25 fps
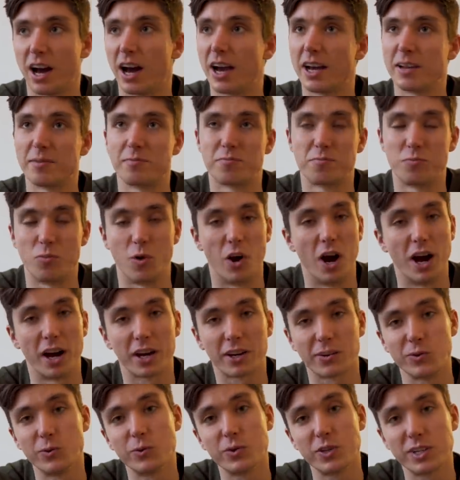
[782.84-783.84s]
I
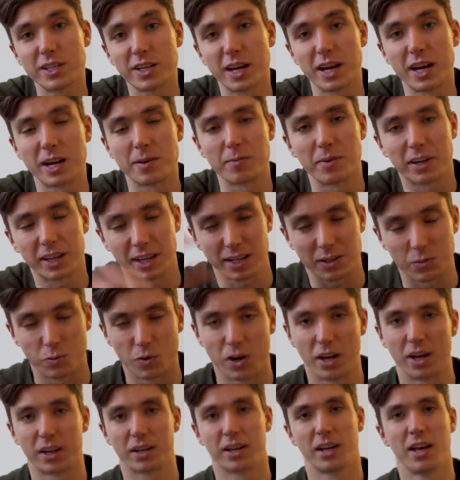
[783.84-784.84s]
work all the time, I guess
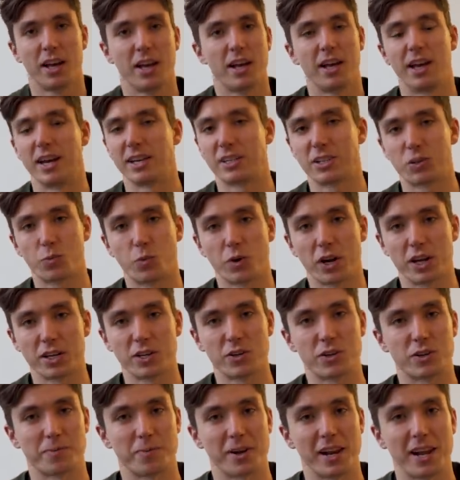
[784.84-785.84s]
work. It's just what I
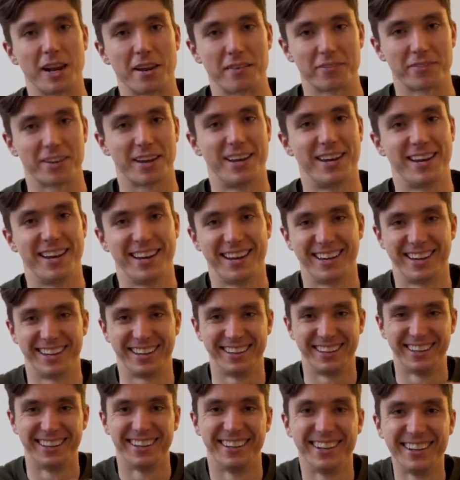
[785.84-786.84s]
do, it's my
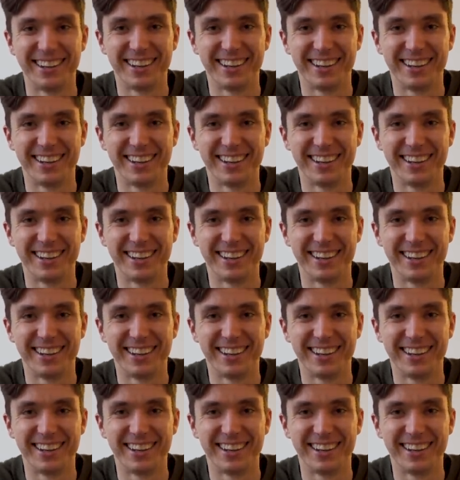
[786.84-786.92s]
life.